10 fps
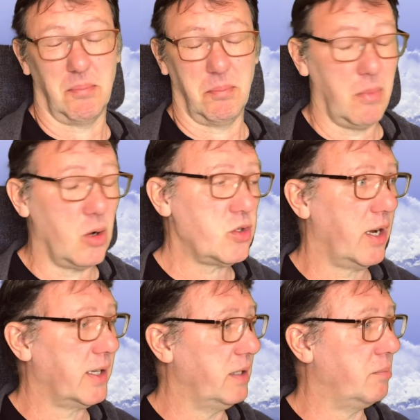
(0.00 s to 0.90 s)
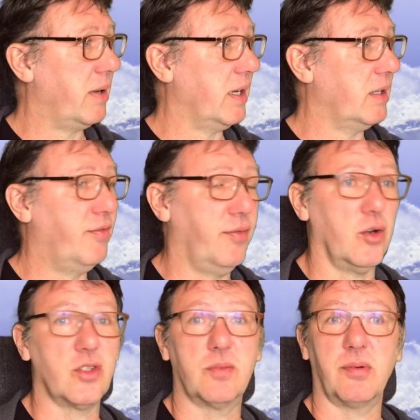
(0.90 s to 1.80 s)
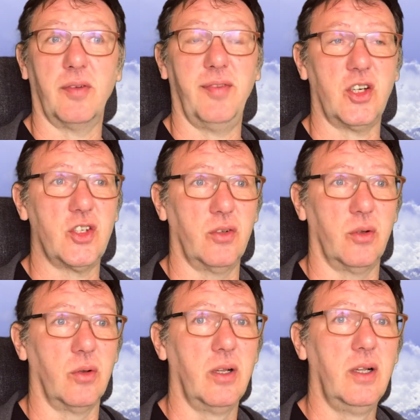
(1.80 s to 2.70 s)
most likely my first professional